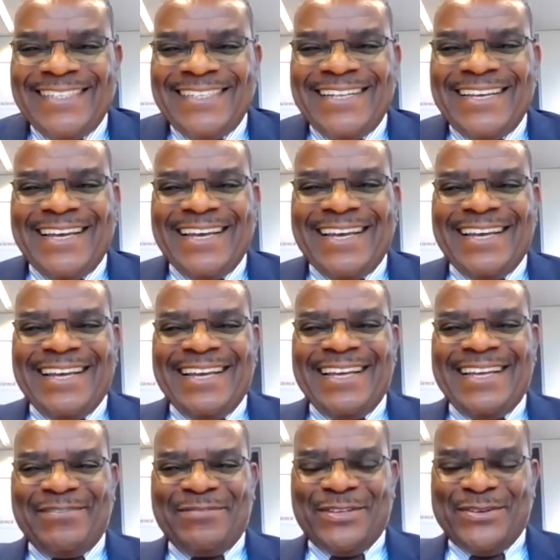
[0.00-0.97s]

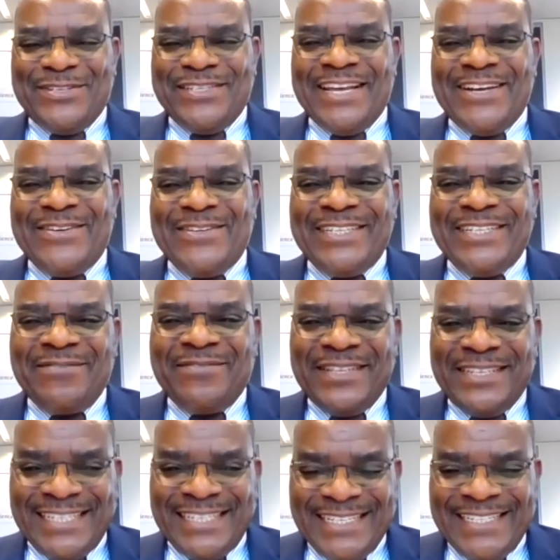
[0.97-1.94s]
because I don't have the
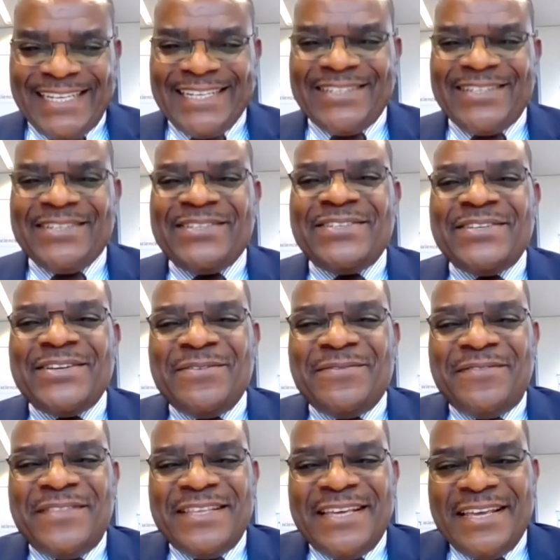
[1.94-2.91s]
details of
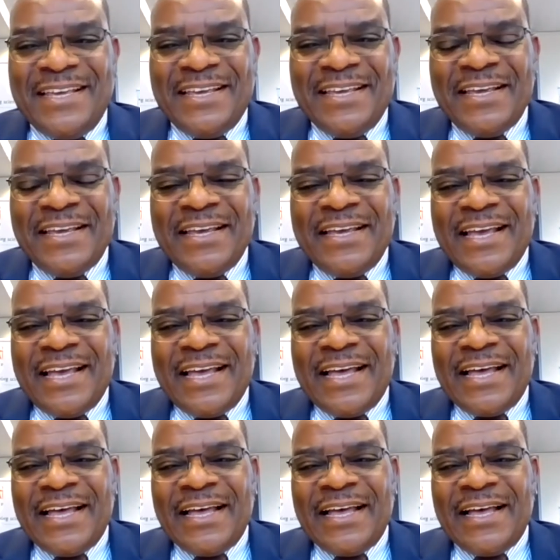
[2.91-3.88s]
the
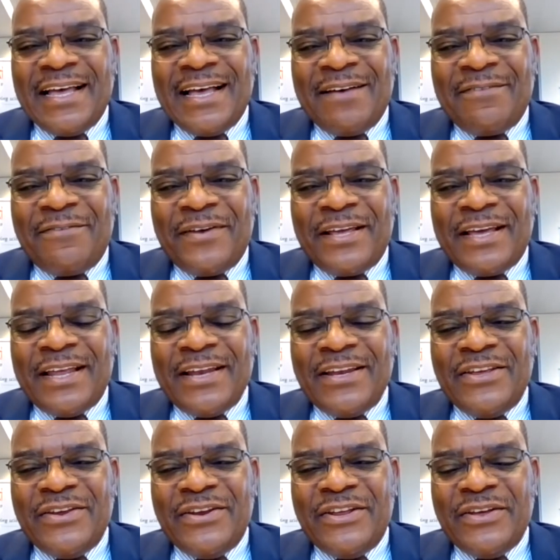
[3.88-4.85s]
African
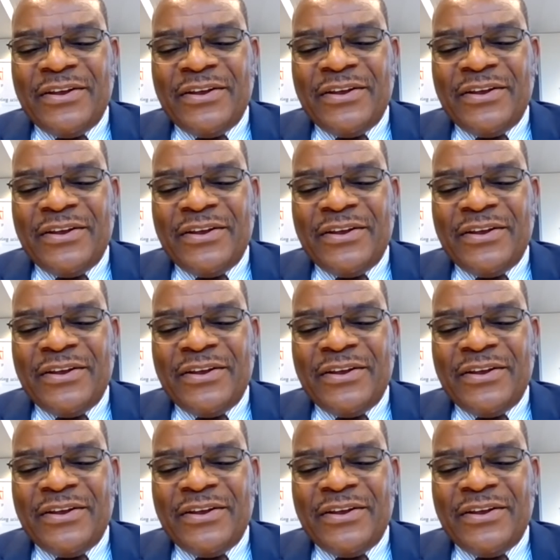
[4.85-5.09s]
Union,